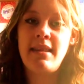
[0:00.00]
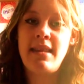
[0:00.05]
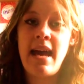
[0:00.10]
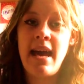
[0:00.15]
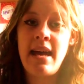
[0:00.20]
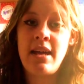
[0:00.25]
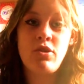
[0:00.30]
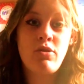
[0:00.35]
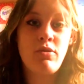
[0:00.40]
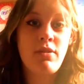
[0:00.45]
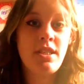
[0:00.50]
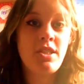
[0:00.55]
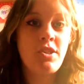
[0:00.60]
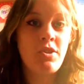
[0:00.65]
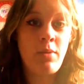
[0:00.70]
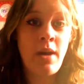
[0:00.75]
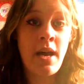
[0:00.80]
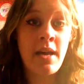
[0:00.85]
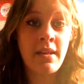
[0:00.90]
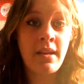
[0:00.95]

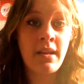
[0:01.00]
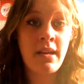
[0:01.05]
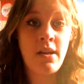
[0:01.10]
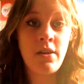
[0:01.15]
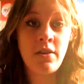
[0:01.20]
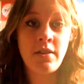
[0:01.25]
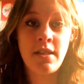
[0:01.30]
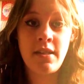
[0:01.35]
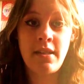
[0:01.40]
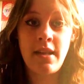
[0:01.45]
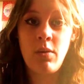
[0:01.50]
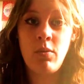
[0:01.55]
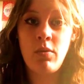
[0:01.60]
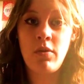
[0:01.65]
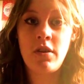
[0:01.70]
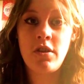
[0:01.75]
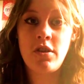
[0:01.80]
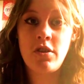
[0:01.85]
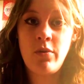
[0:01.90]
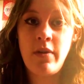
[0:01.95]
to wear the clothes that they
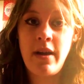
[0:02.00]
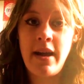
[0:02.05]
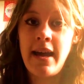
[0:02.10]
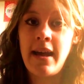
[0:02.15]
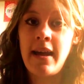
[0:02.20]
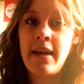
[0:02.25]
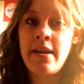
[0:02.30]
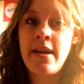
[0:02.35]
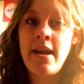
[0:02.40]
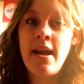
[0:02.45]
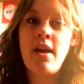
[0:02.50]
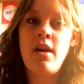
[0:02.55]
want to wear.